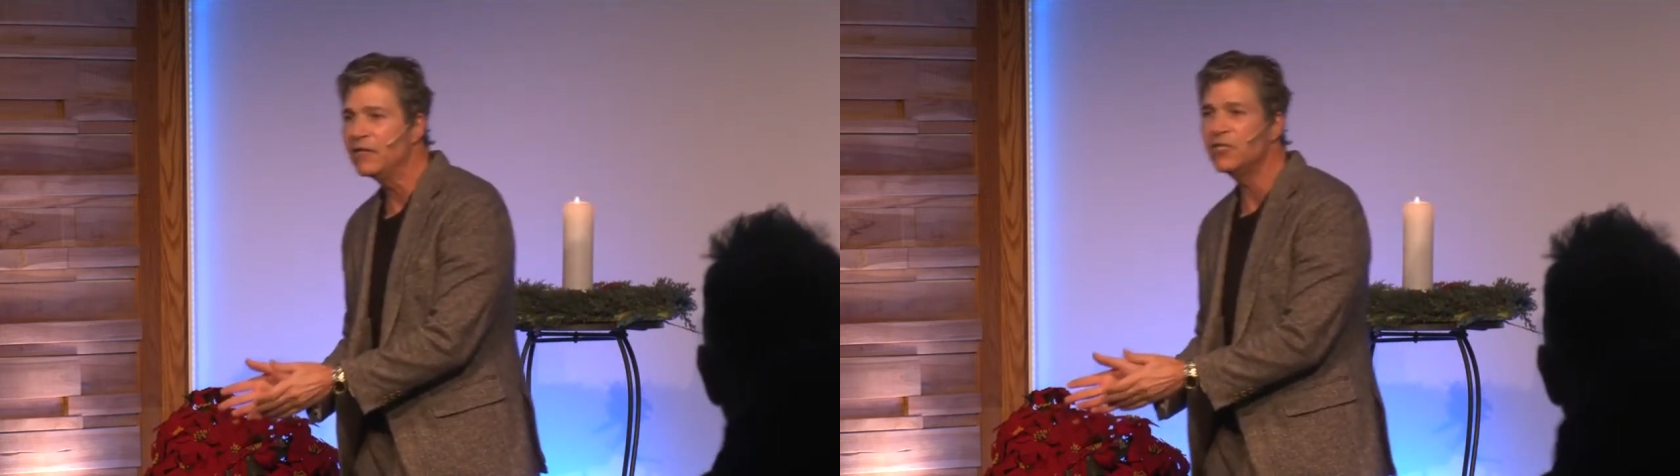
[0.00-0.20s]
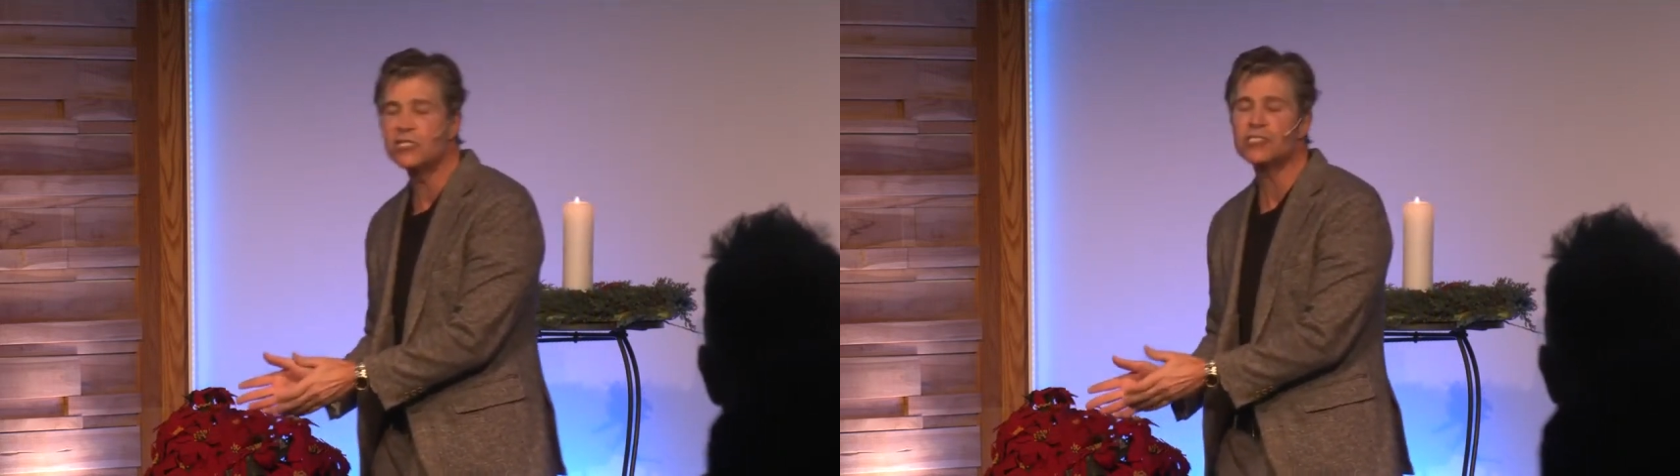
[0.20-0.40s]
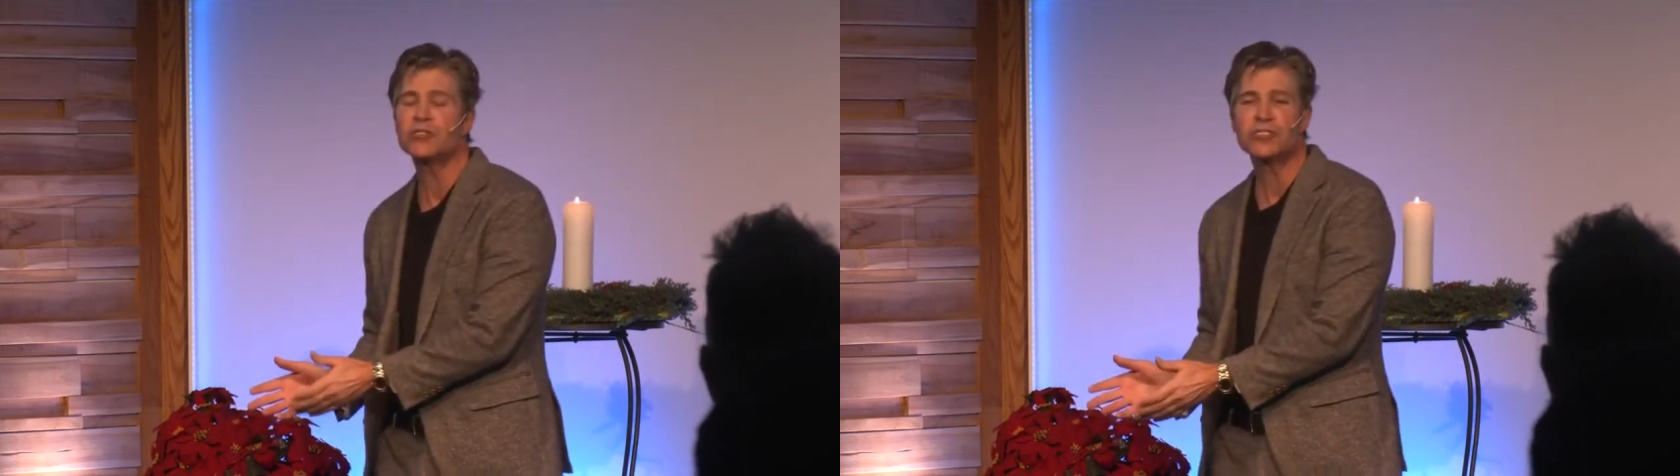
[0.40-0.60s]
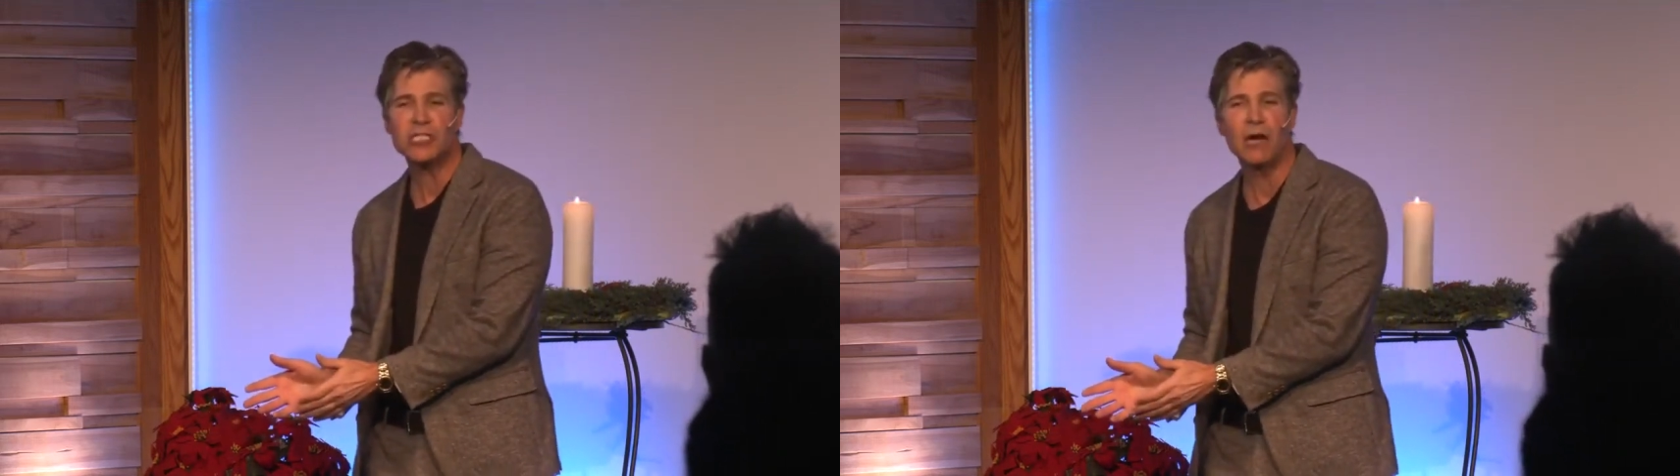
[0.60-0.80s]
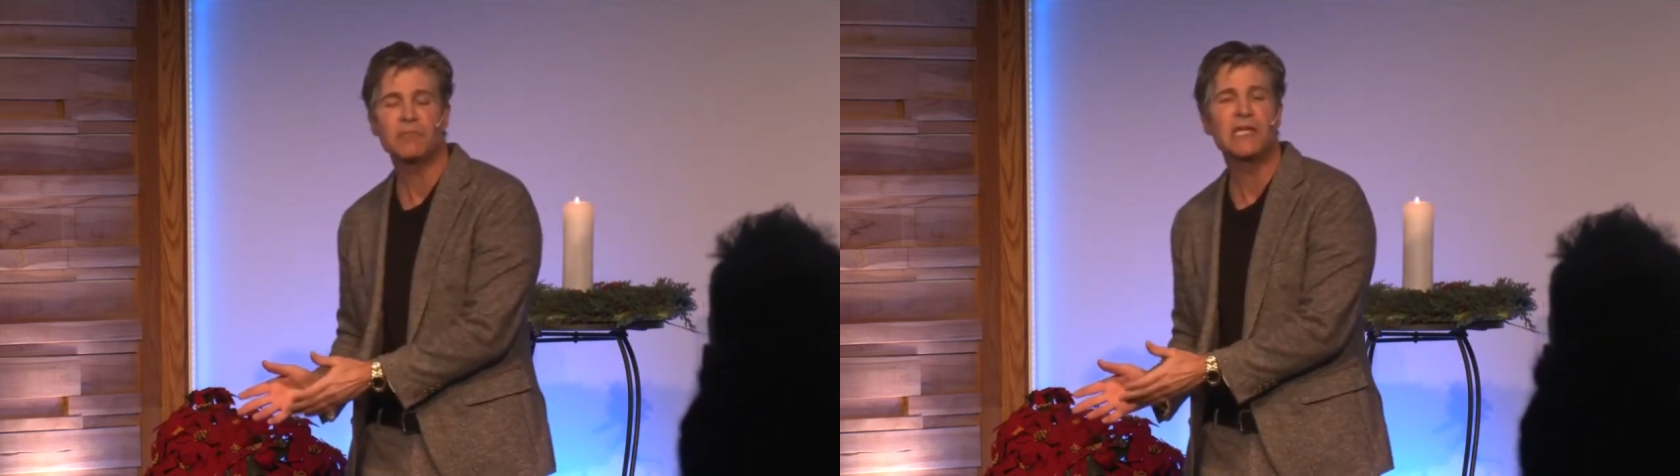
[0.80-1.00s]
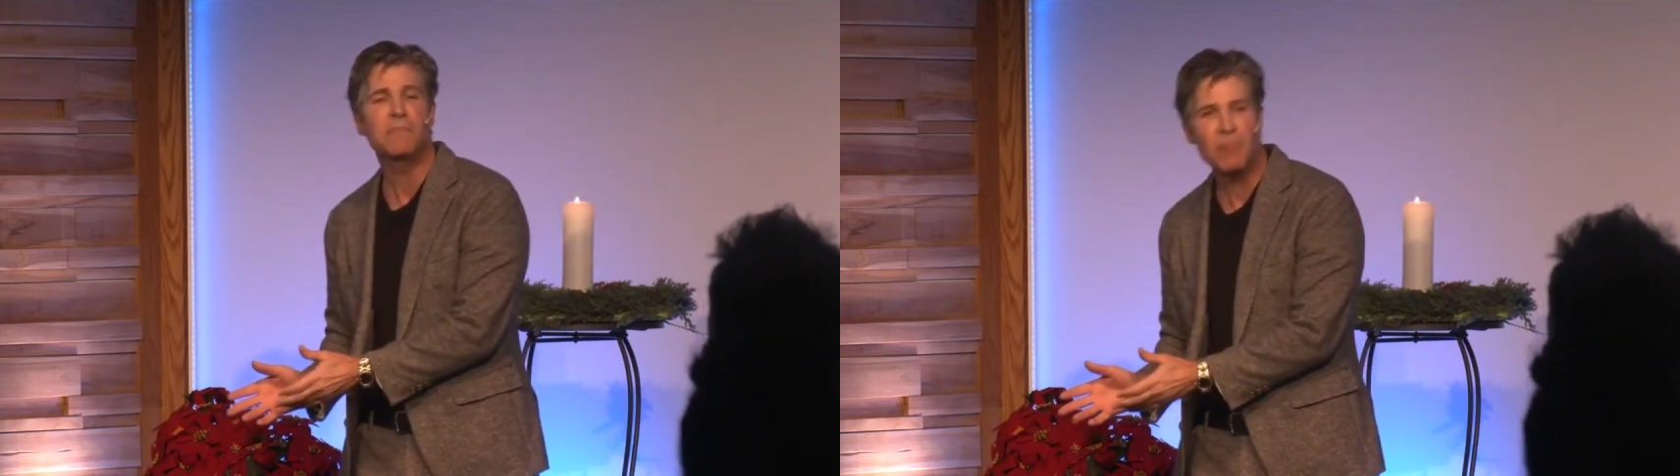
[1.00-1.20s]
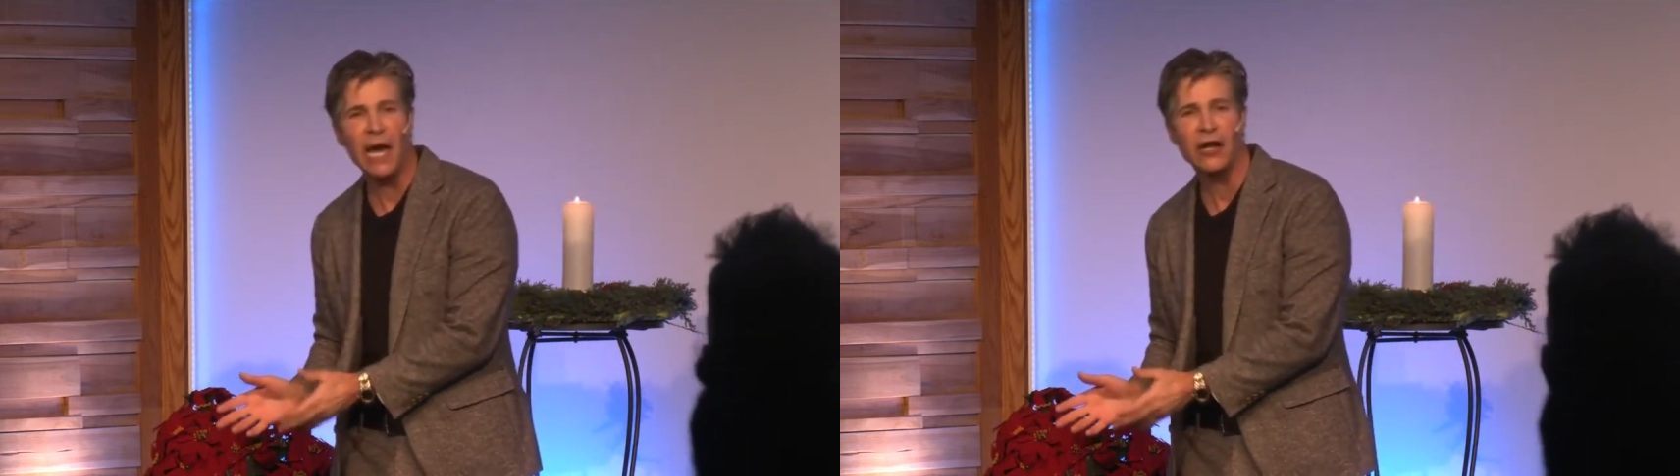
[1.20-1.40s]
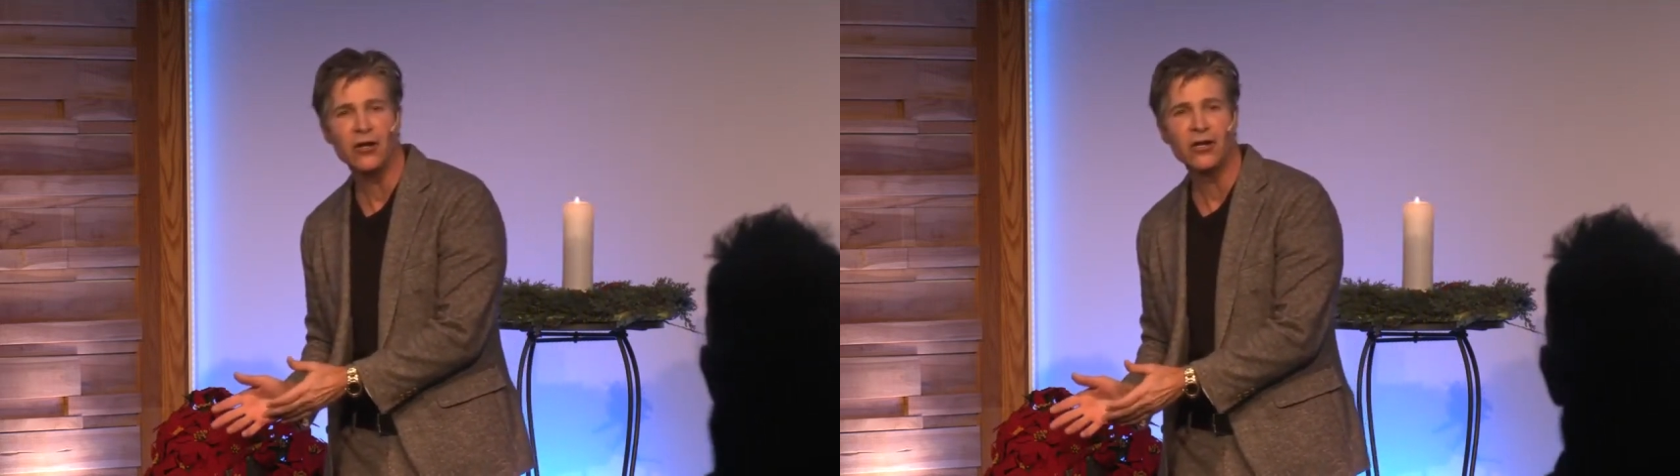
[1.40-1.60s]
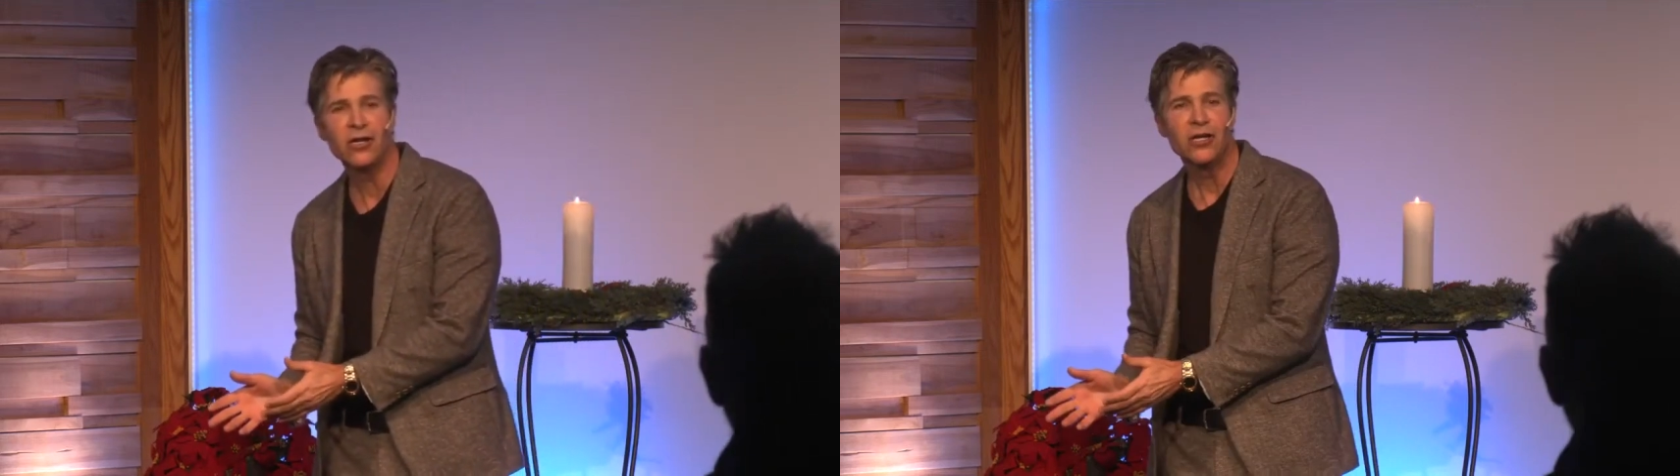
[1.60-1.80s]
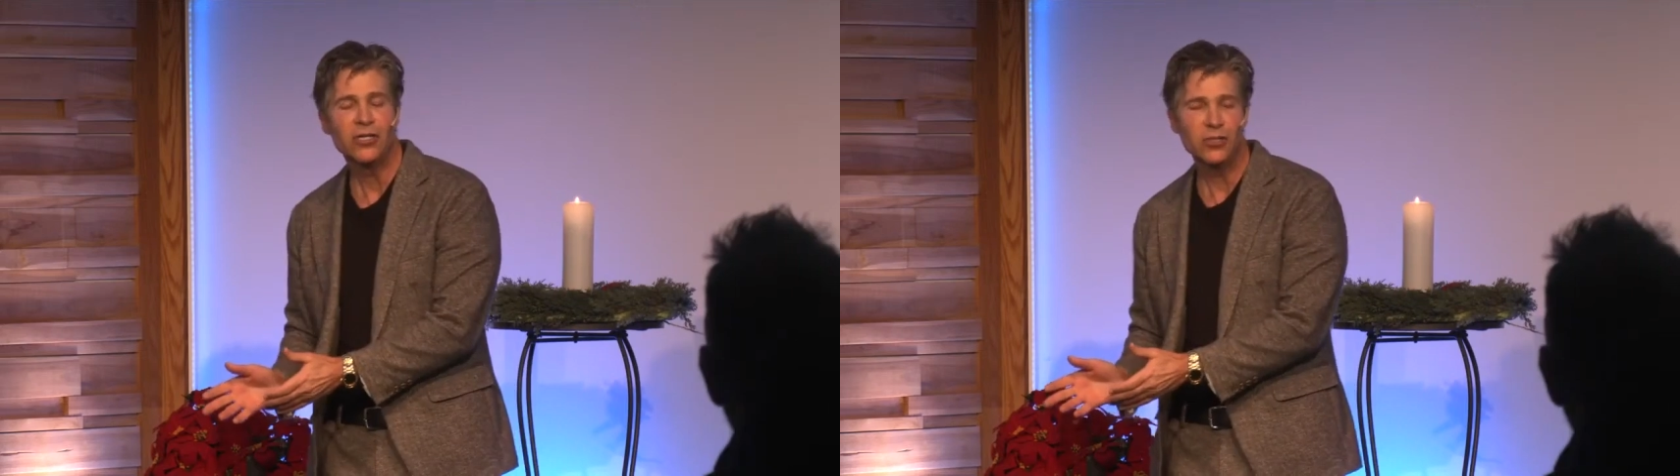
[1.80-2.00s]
This or something better.